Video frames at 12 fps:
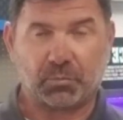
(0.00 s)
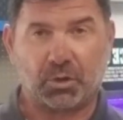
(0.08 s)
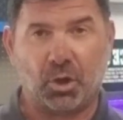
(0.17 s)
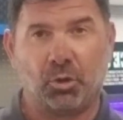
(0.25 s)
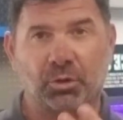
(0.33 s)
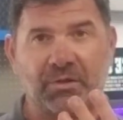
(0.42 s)

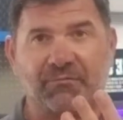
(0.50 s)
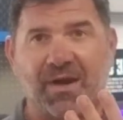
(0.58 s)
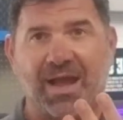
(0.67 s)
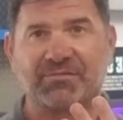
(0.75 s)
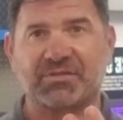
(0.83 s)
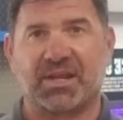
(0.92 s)
Only
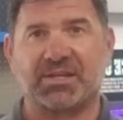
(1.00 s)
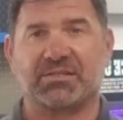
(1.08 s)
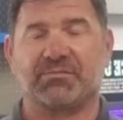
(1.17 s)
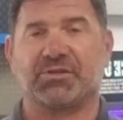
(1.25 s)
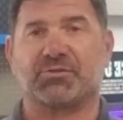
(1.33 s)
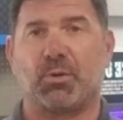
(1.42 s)
5 seconds
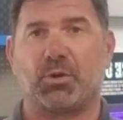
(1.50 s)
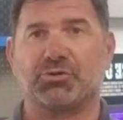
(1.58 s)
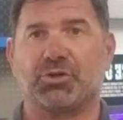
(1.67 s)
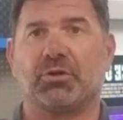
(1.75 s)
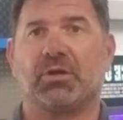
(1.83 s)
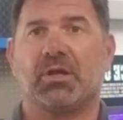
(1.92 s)
of
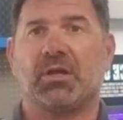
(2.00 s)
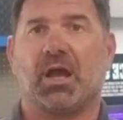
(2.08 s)
exposure.